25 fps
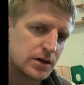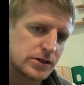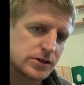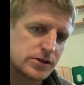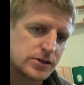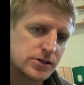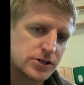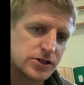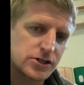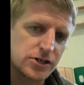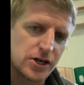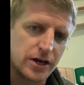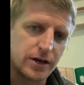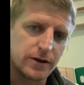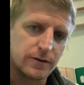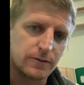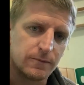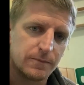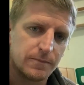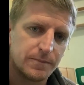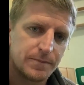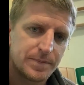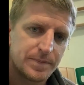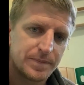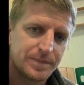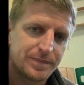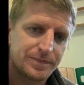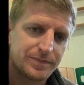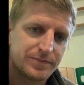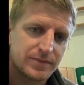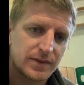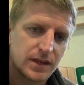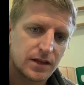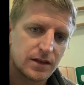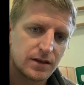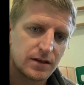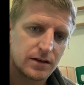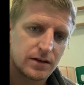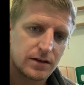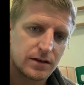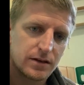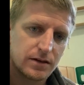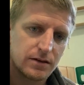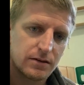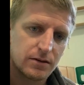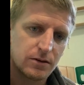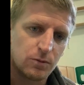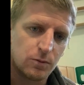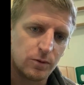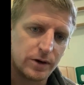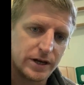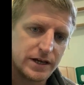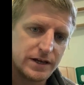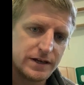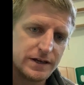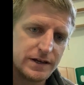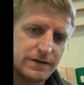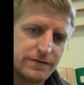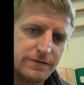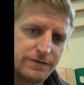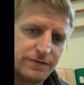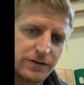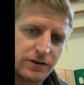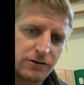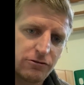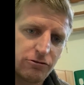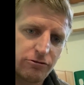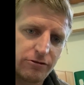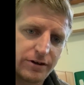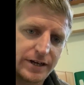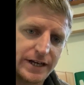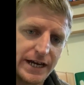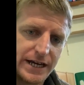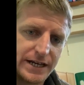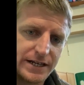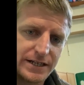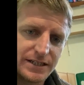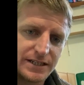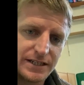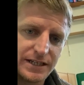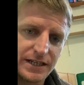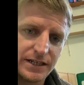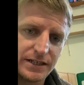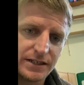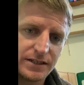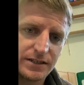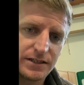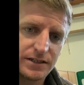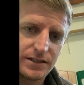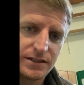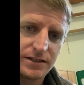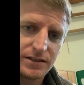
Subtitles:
So we've created